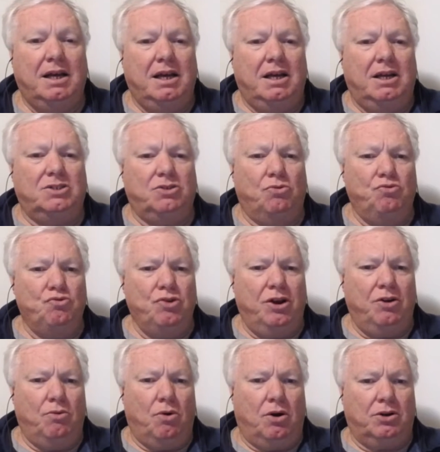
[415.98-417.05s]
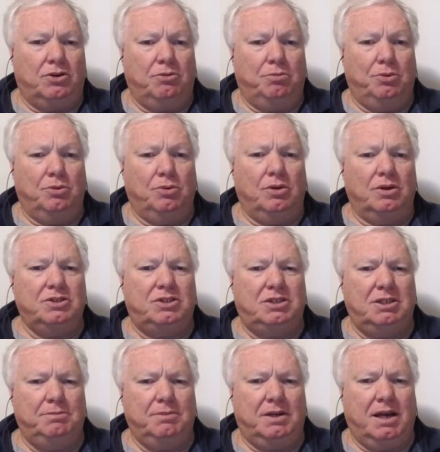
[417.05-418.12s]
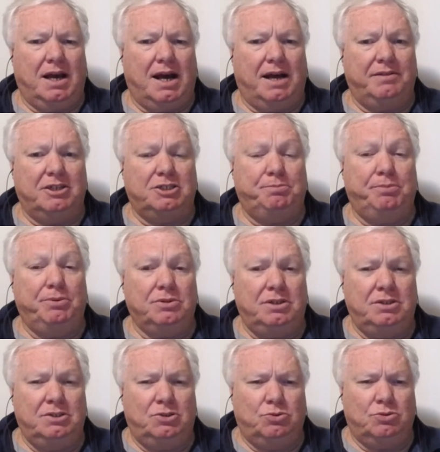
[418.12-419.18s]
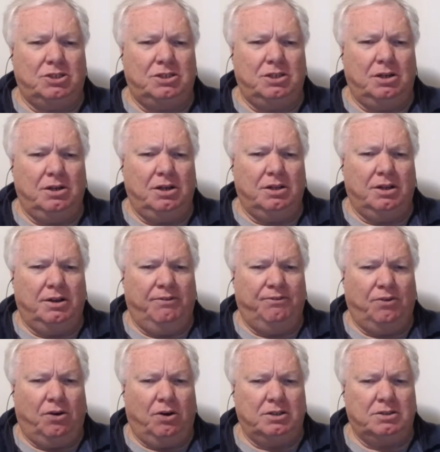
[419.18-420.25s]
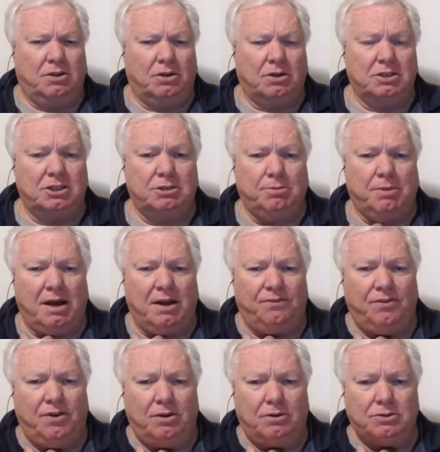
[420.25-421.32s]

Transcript: is a rewritable SIM card that's built into a cellular device like a smartphone or